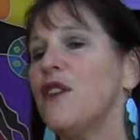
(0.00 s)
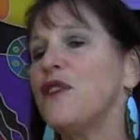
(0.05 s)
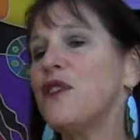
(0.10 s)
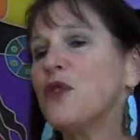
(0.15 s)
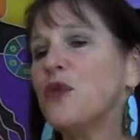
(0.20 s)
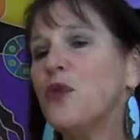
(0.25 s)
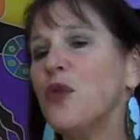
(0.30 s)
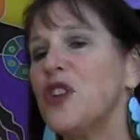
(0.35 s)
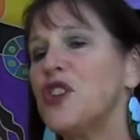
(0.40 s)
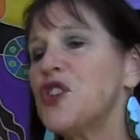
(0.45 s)

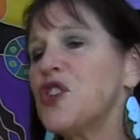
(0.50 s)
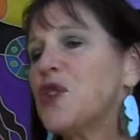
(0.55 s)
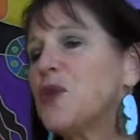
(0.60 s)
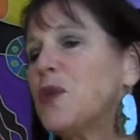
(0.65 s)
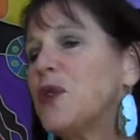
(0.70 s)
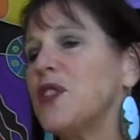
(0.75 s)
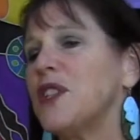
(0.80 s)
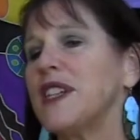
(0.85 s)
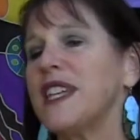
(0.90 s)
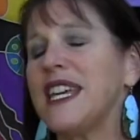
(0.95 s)
the
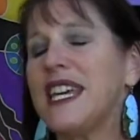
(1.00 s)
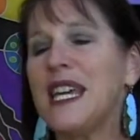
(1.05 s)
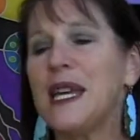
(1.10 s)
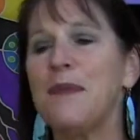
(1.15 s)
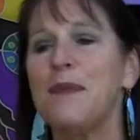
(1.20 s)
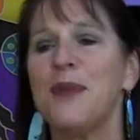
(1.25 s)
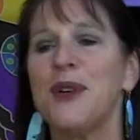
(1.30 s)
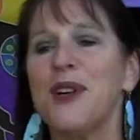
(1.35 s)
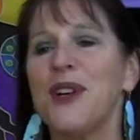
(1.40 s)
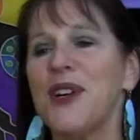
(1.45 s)
ritual
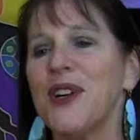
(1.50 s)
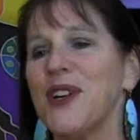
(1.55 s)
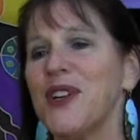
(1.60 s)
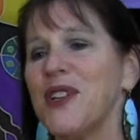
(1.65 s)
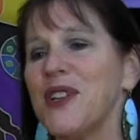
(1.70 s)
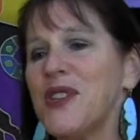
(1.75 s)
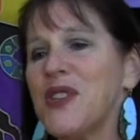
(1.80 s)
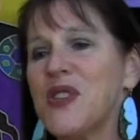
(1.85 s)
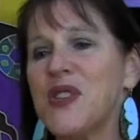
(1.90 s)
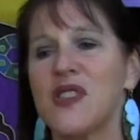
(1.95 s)

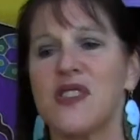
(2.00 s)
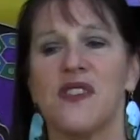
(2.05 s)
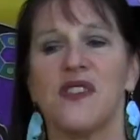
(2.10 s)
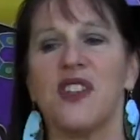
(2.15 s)
keepers,